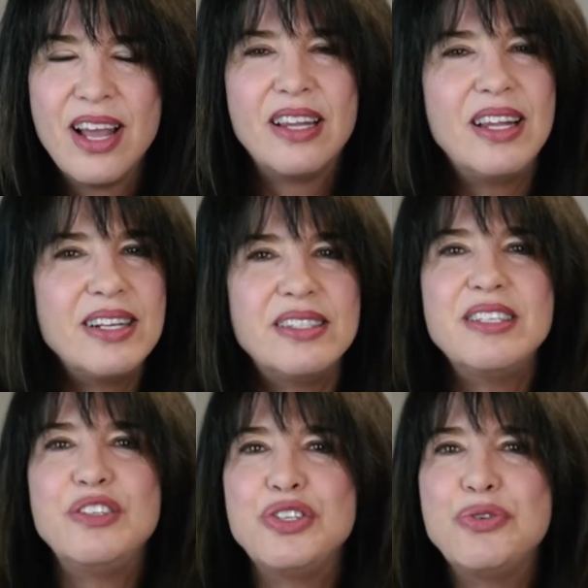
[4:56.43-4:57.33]
Less
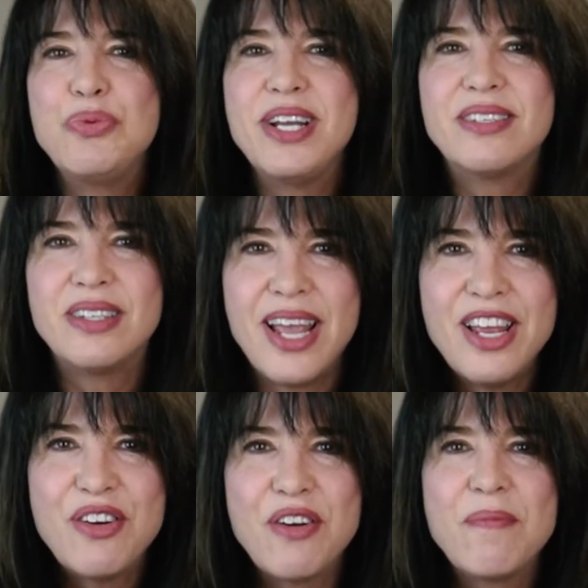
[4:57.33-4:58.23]
than 2 weeks
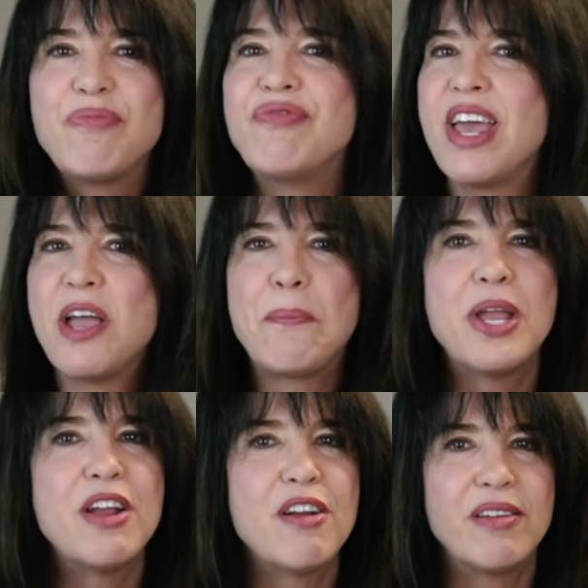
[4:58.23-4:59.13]
later, they
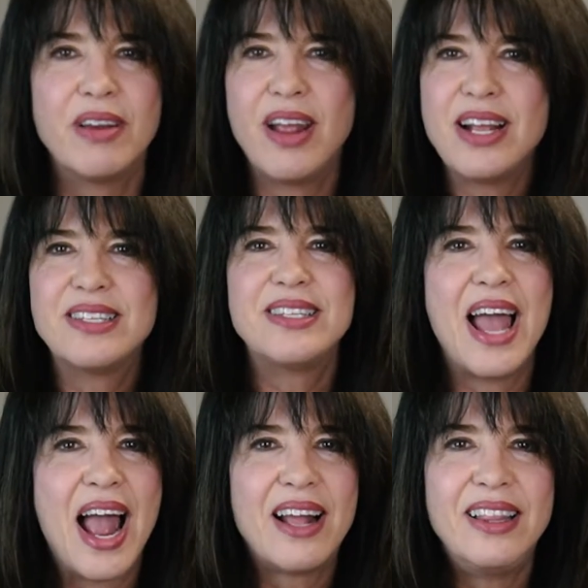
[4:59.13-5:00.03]
appeared
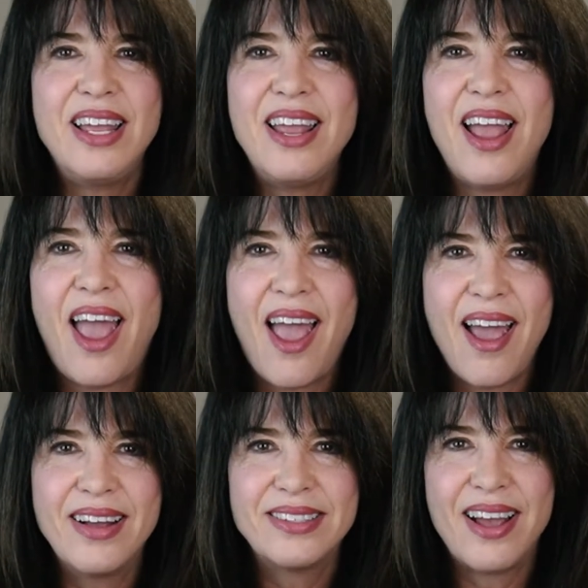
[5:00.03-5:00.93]
exactly
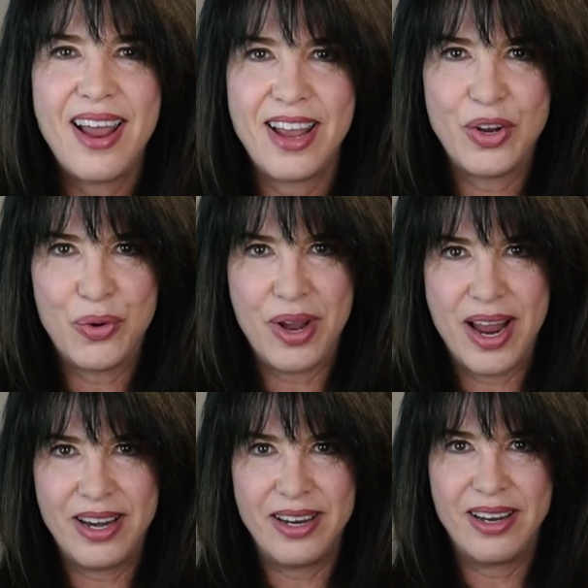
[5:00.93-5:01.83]
as I had
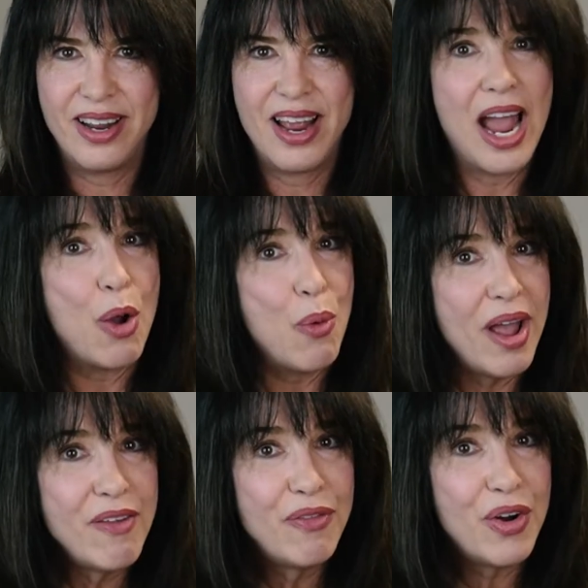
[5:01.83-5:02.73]
created.
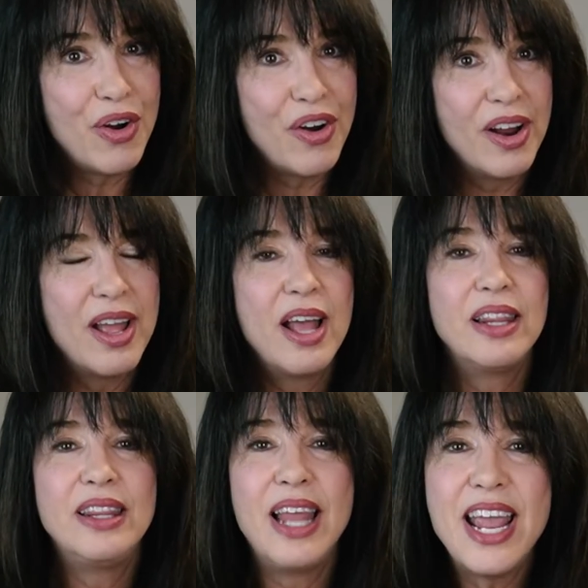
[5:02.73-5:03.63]
However,
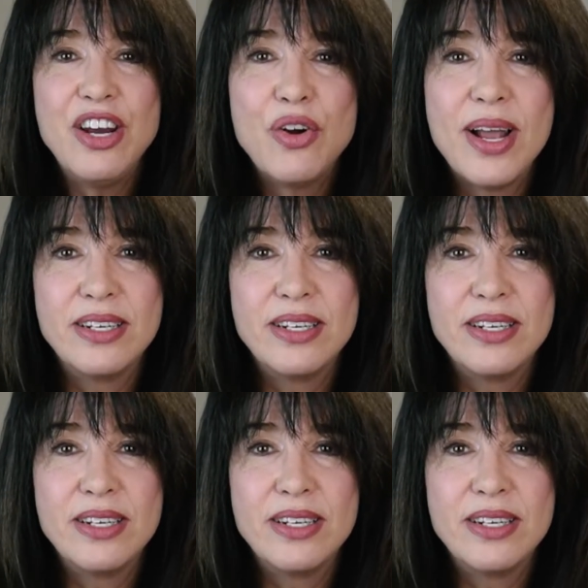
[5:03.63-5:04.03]
Later, I